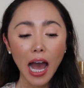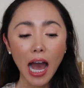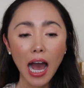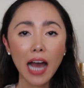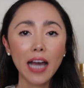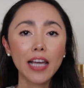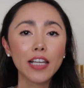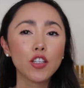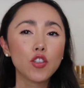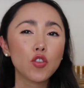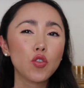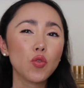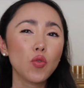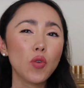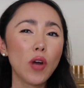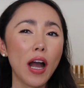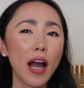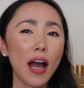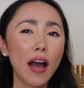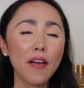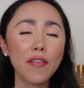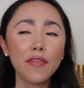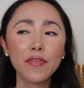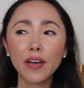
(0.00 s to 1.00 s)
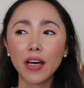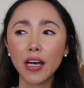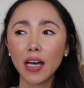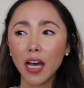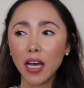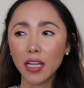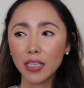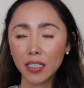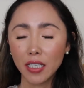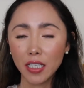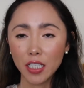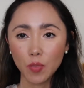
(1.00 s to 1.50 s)
I do have
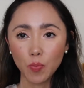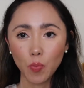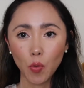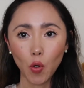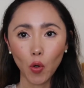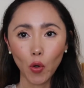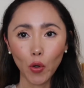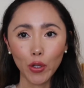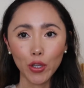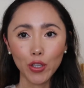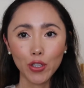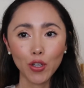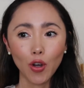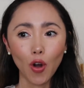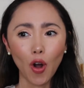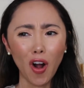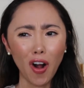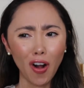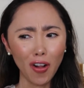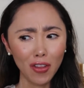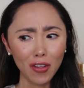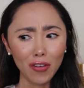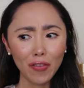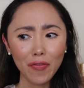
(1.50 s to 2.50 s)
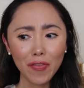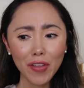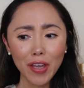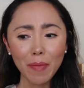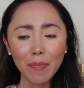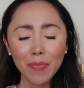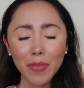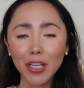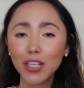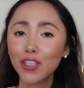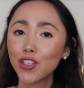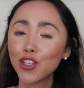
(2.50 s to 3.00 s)
at this point all of
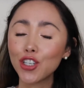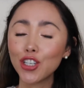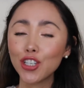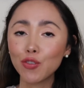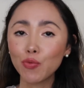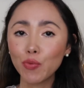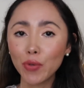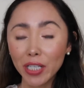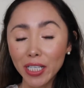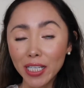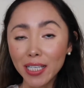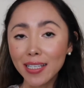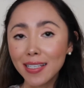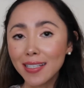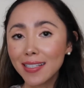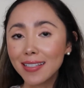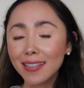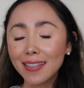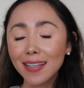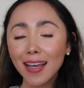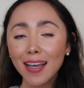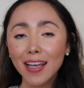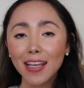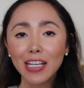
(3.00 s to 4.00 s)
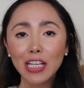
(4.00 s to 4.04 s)
them that she's released.